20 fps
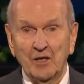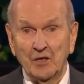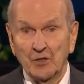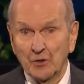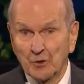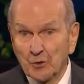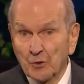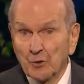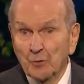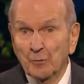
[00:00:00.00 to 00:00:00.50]

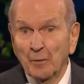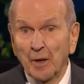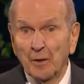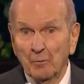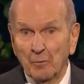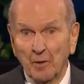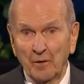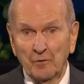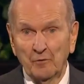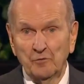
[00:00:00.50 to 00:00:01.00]
You, my
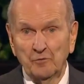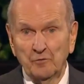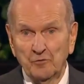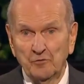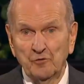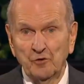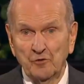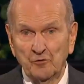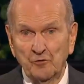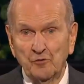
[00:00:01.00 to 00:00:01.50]
brothers and
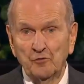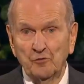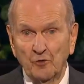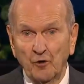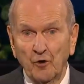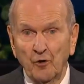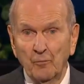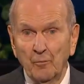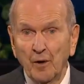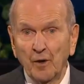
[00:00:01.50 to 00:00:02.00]
sisters,
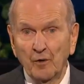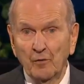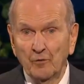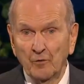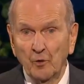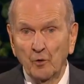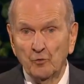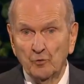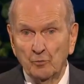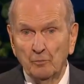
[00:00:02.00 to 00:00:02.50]
are among
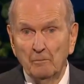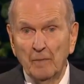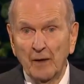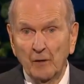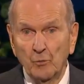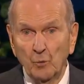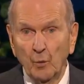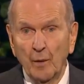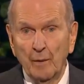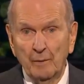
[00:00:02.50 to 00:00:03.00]
those
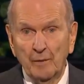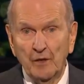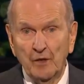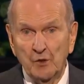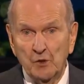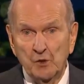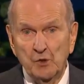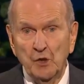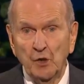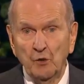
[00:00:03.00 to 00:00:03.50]
men, women,
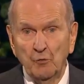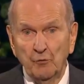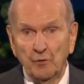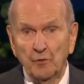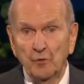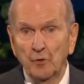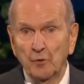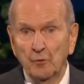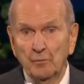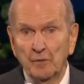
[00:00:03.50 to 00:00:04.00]
and
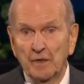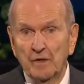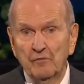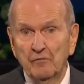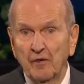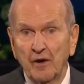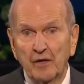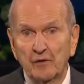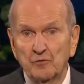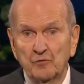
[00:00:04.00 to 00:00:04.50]
children whom
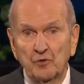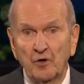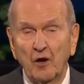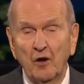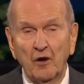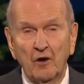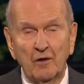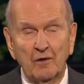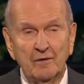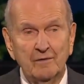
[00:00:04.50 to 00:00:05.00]
Nephi
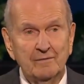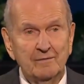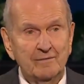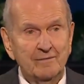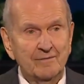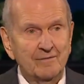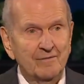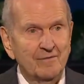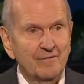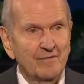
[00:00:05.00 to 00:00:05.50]
saw.
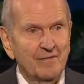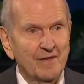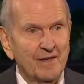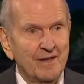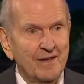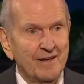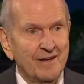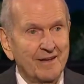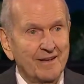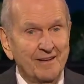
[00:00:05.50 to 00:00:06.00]

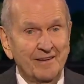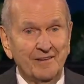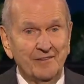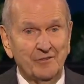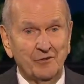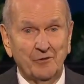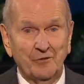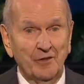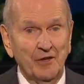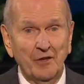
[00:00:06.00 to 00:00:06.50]

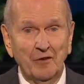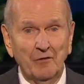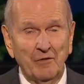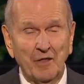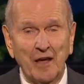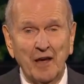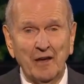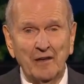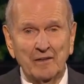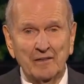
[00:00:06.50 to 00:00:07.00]
Just think of
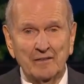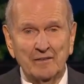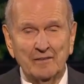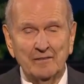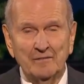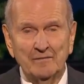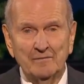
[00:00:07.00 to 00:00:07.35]
that.